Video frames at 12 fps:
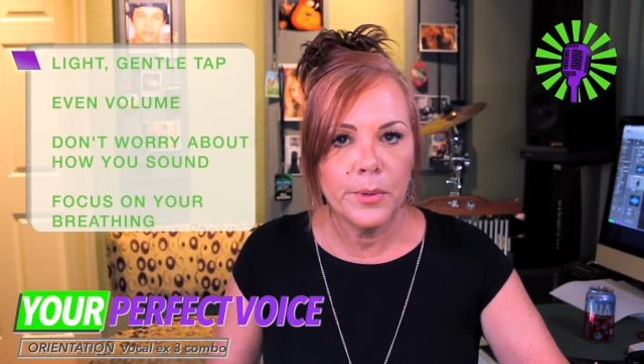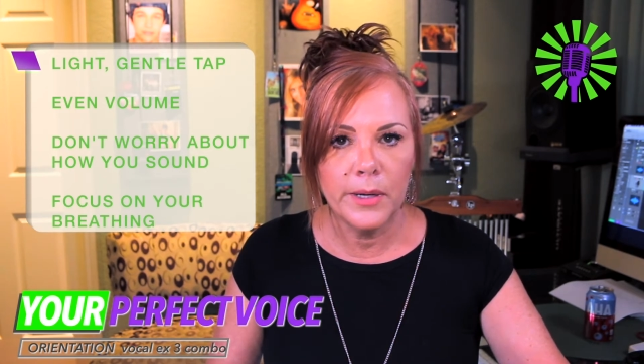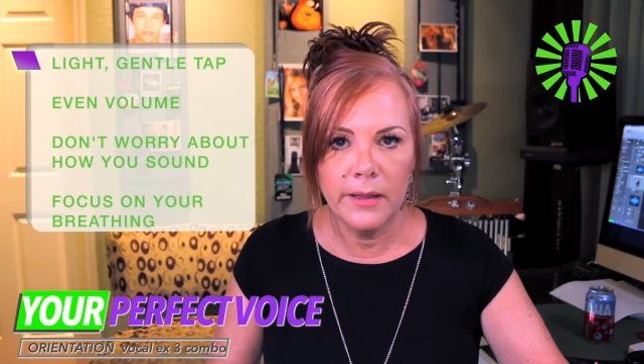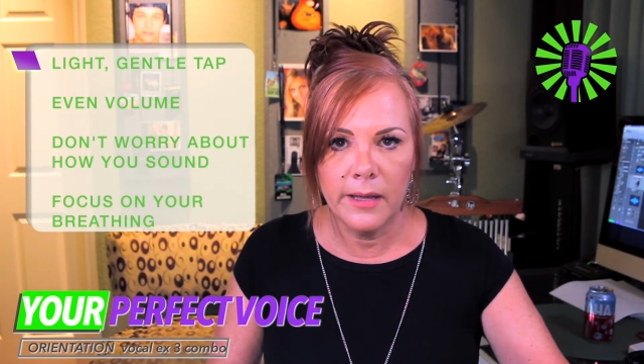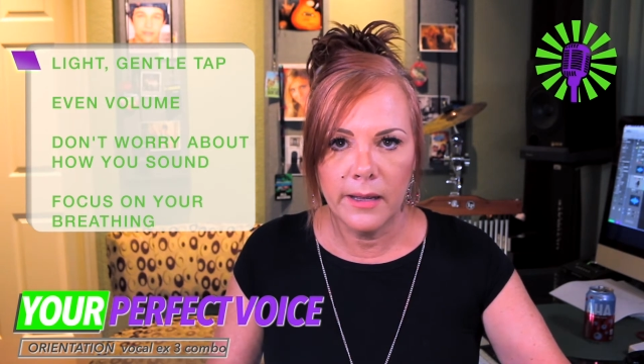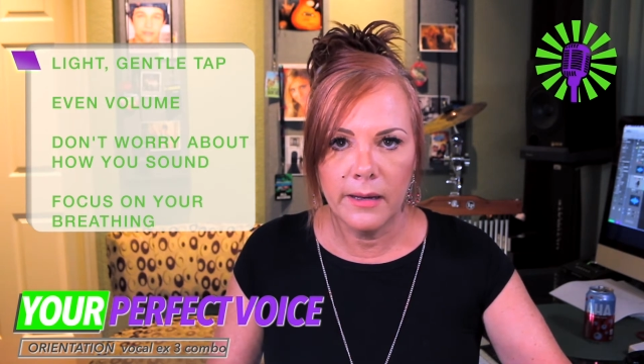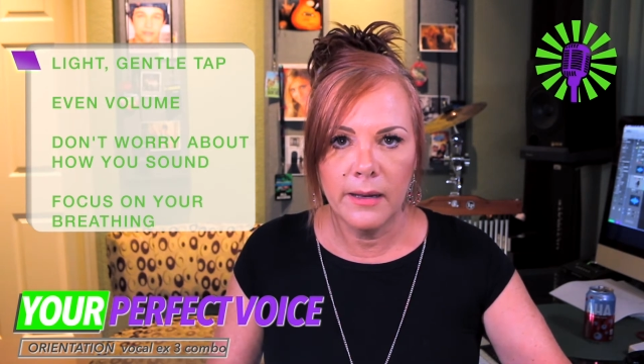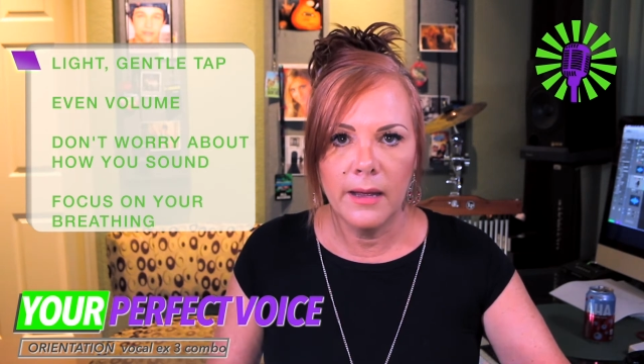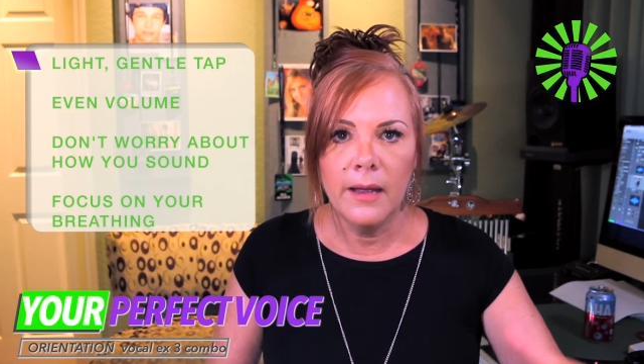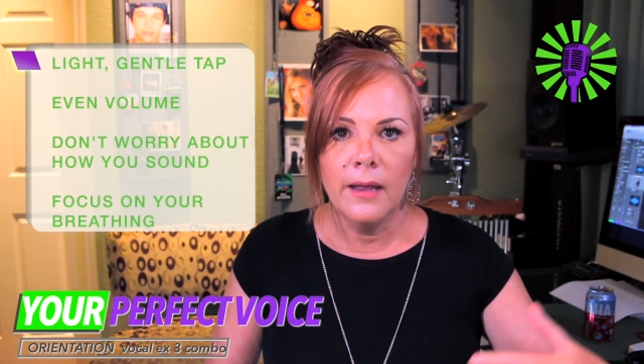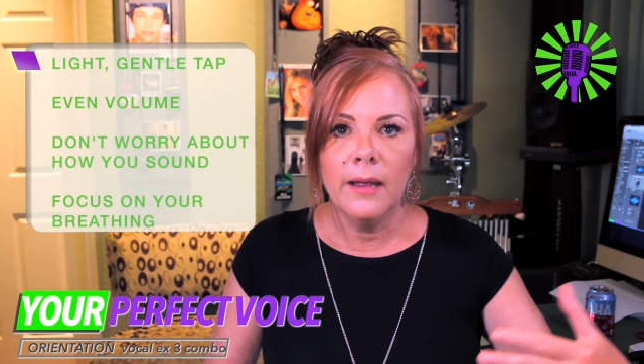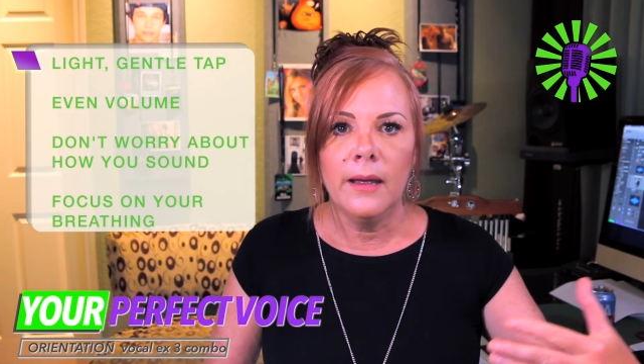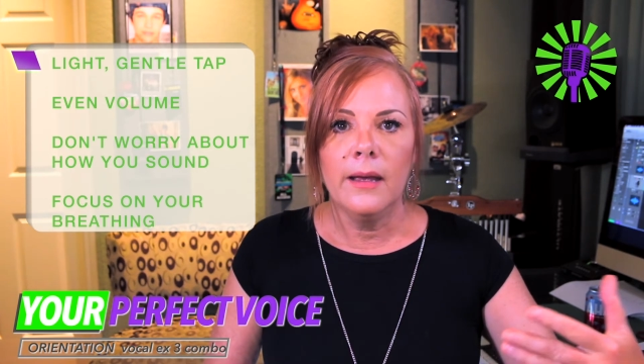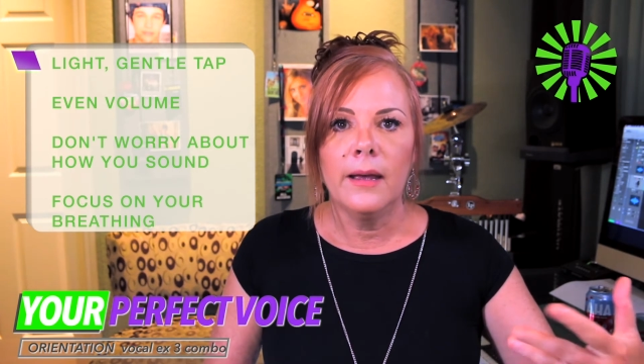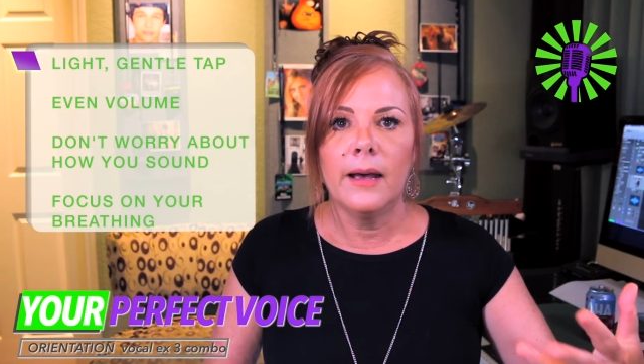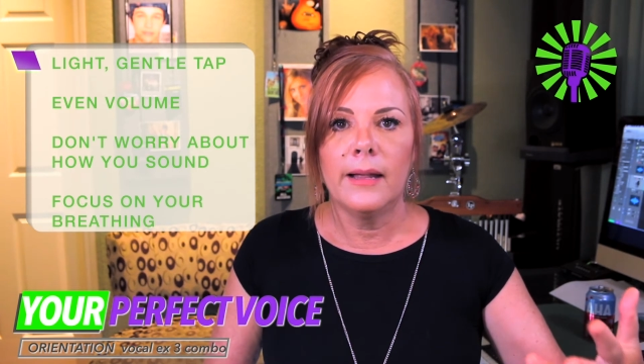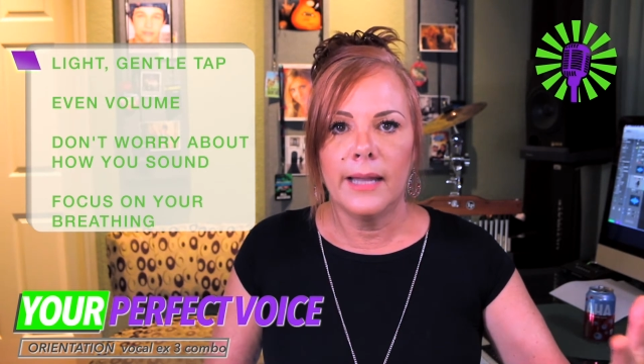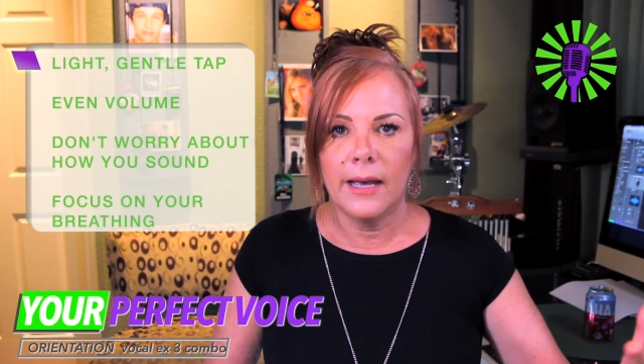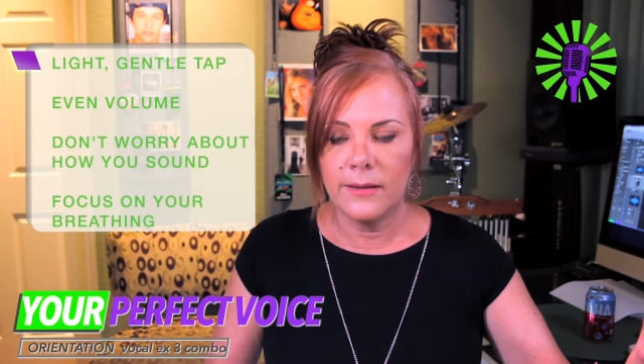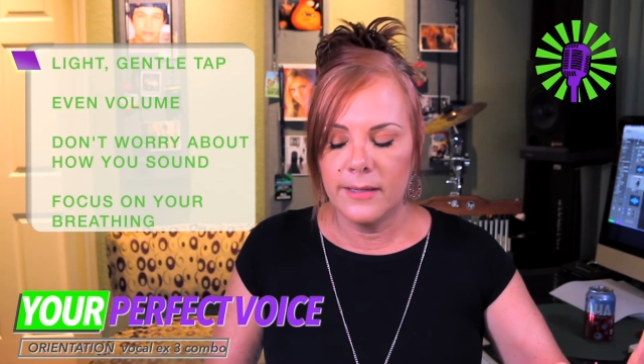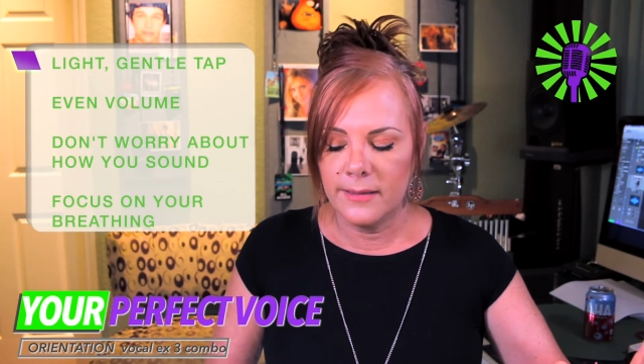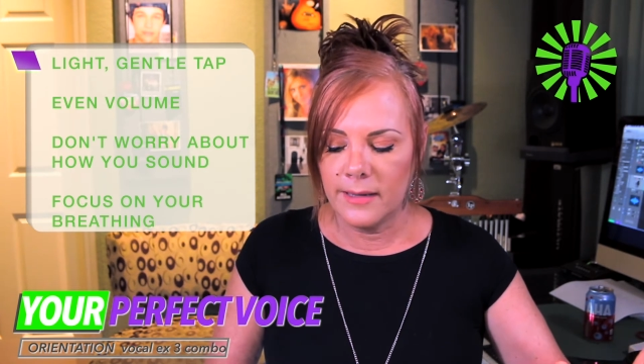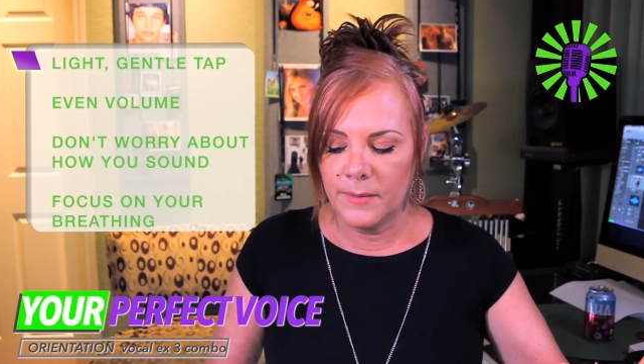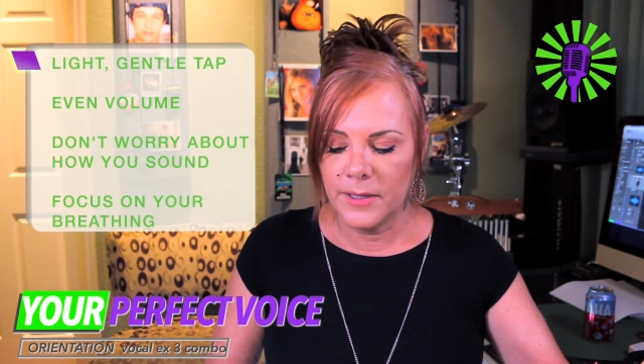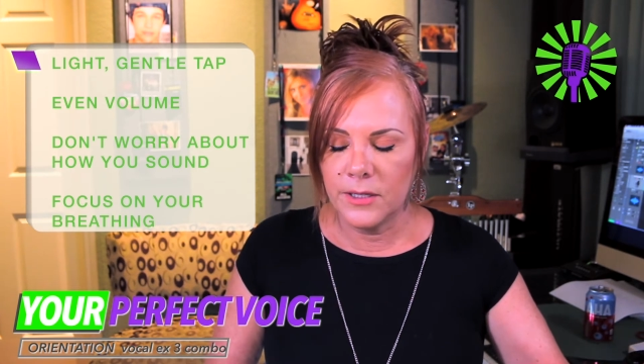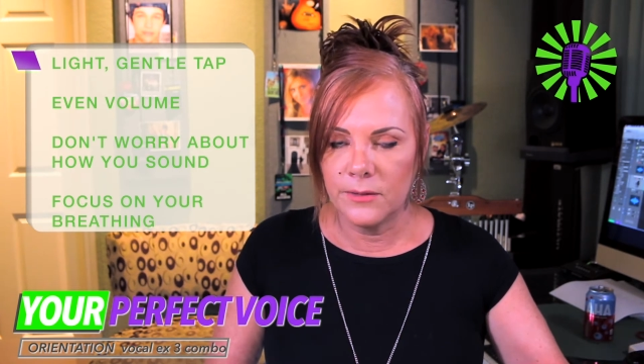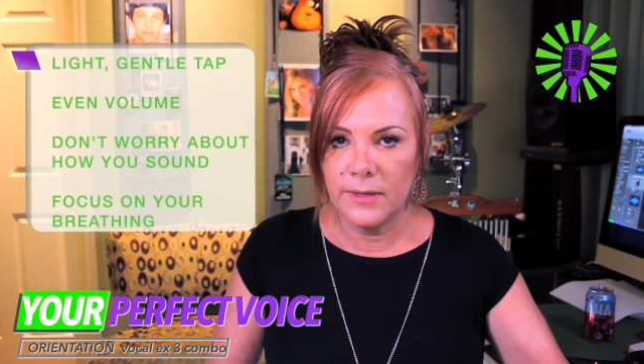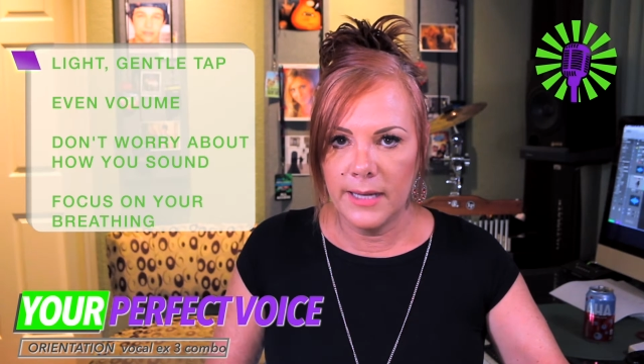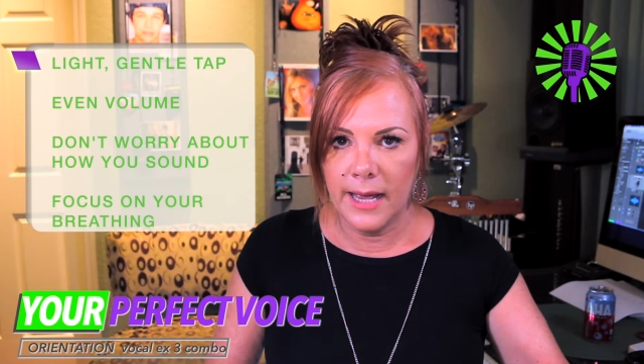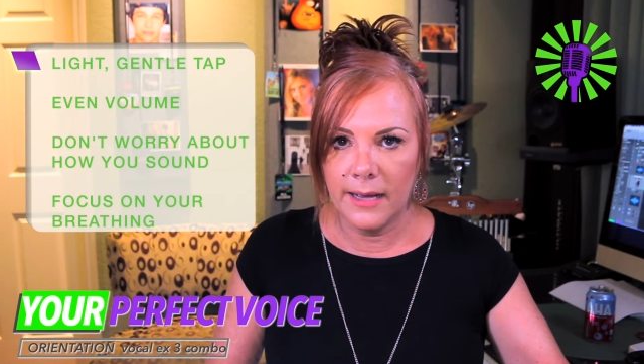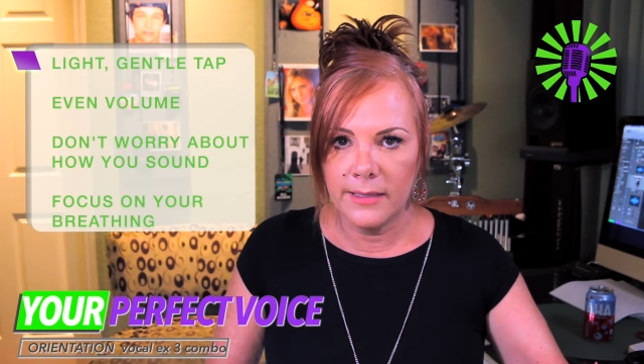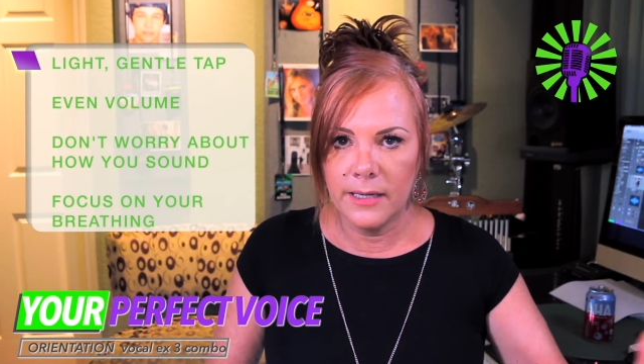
Breathe in. Allow the stomach to relax.